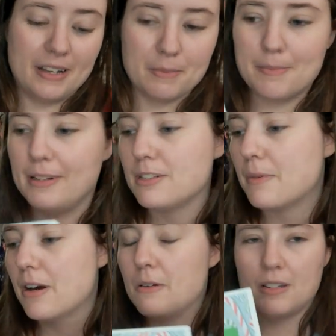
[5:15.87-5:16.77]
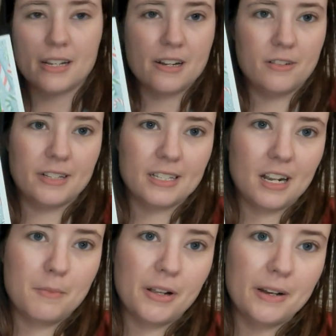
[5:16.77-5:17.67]
I'm gonna mail it tomorrow because I got other things I
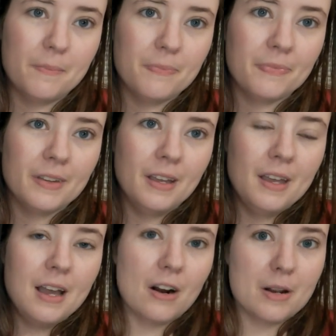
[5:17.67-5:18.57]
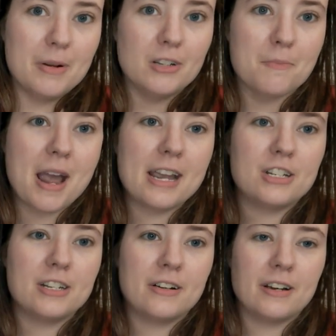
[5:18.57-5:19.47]
gotta mail out. I already mailed her
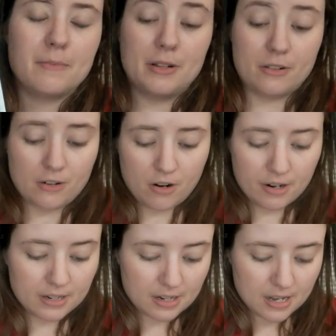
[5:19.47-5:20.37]
package, and now I gotta mail her card.